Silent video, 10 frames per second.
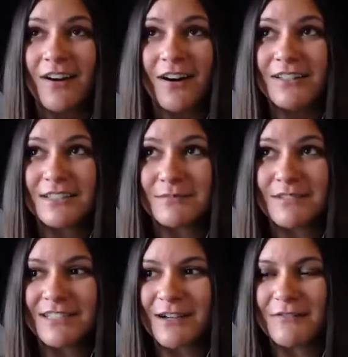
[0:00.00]
awesome
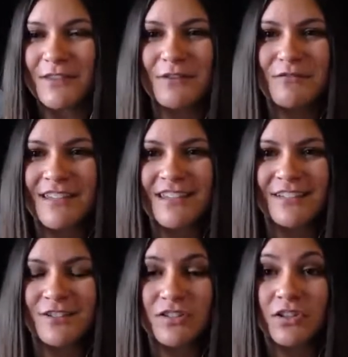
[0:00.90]
stuff that
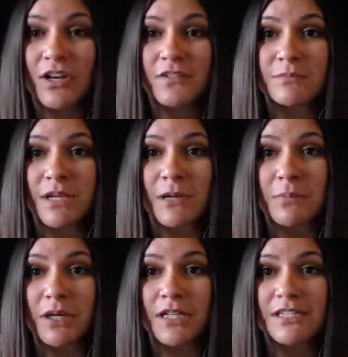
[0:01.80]
we just love as
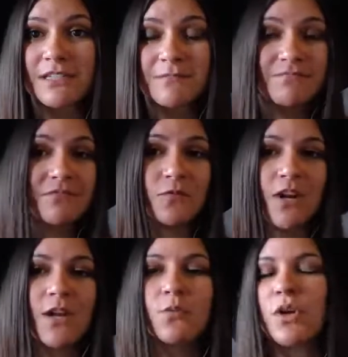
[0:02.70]
makeup artists,
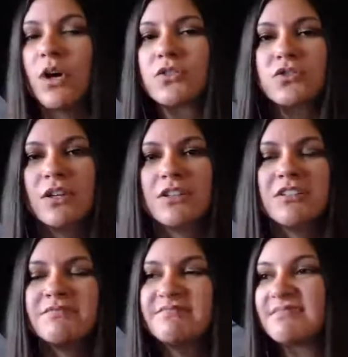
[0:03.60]
right? We all struggle.